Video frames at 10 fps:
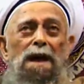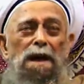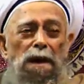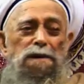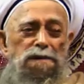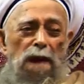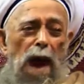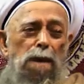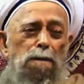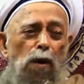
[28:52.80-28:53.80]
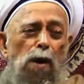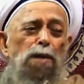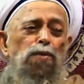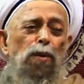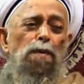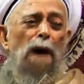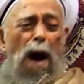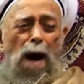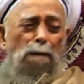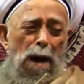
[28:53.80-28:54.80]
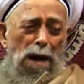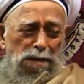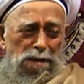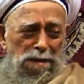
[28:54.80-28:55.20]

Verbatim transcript: His name going to be Ahmad.